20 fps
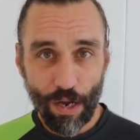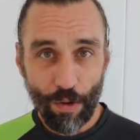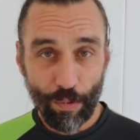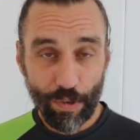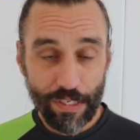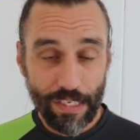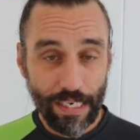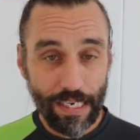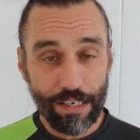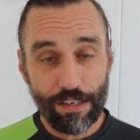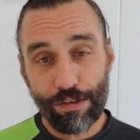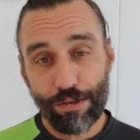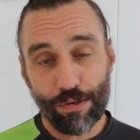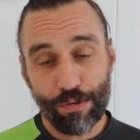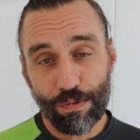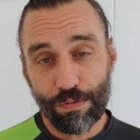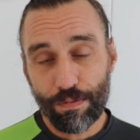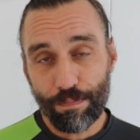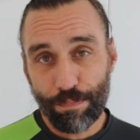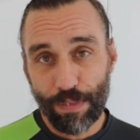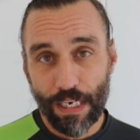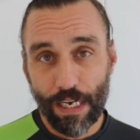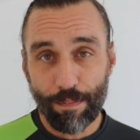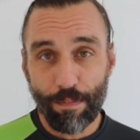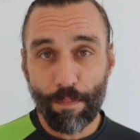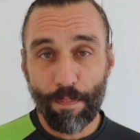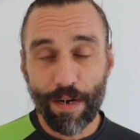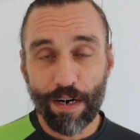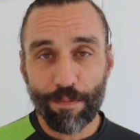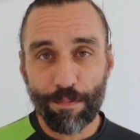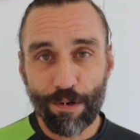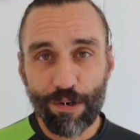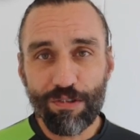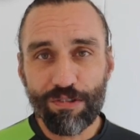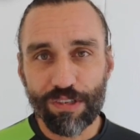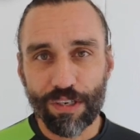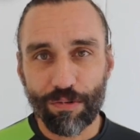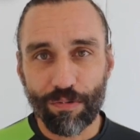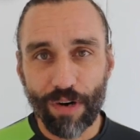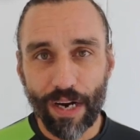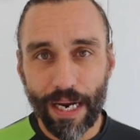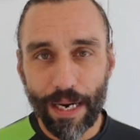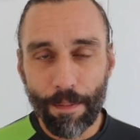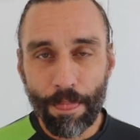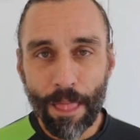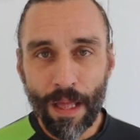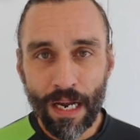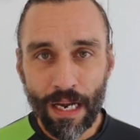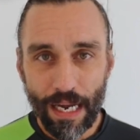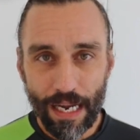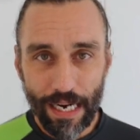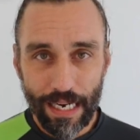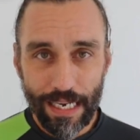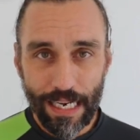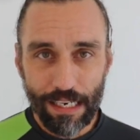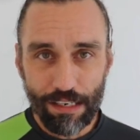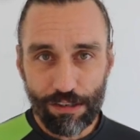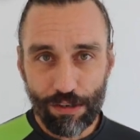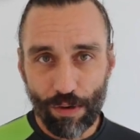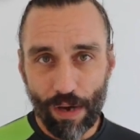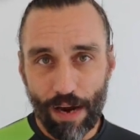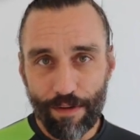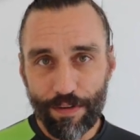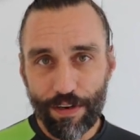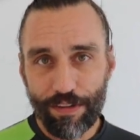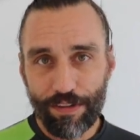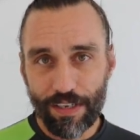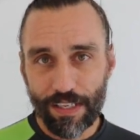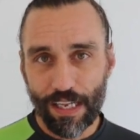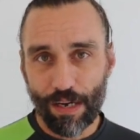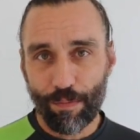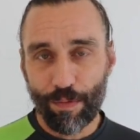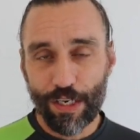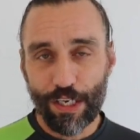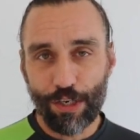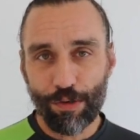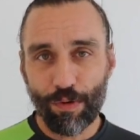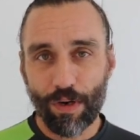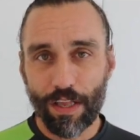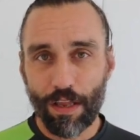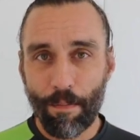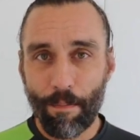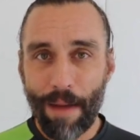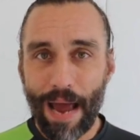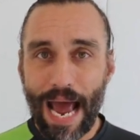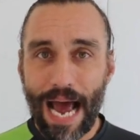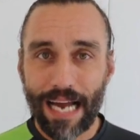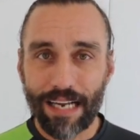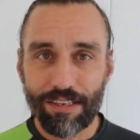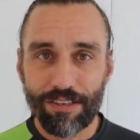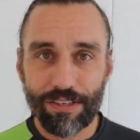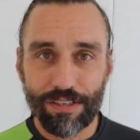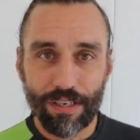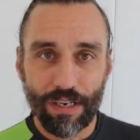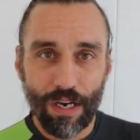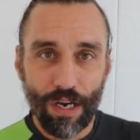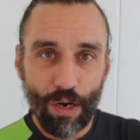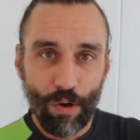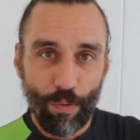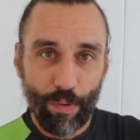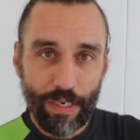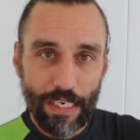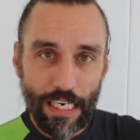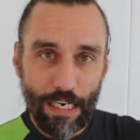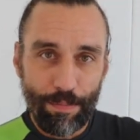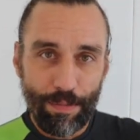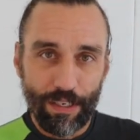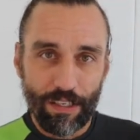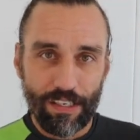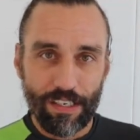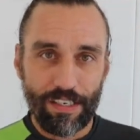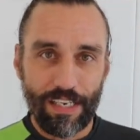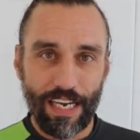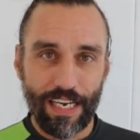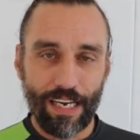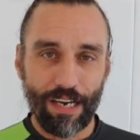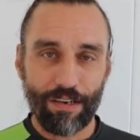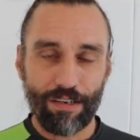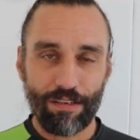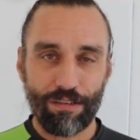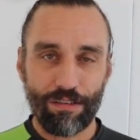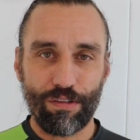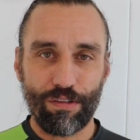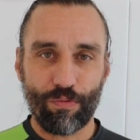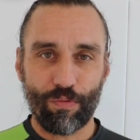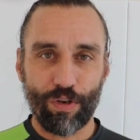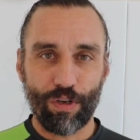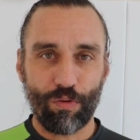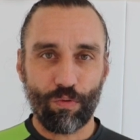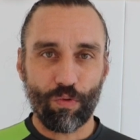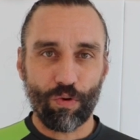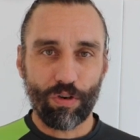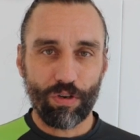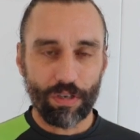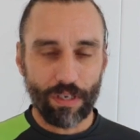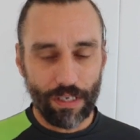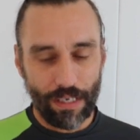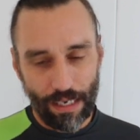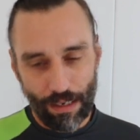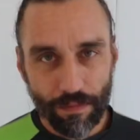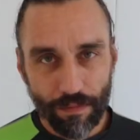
We did it to become a better person, right? And again, so everything that we do on the mats, we need to be able to take out the real world.